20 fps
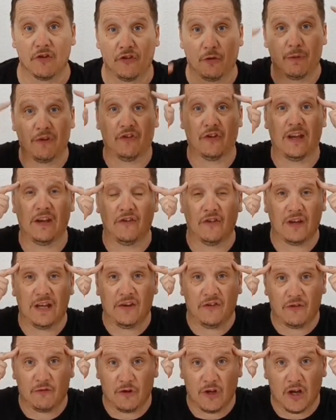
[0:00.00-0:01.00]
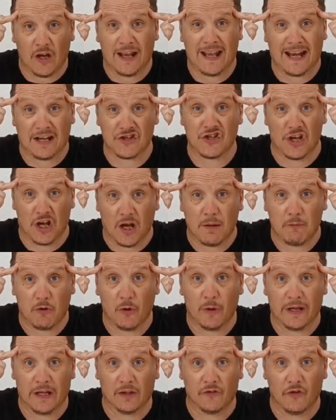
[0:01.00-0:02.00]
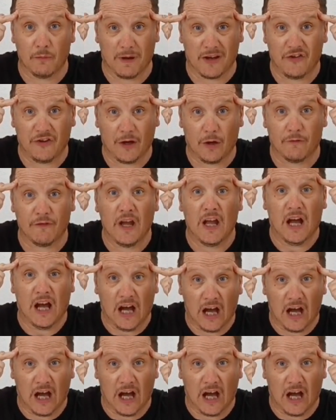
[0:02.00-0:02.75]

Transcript: so it's an action I'm doing to myself.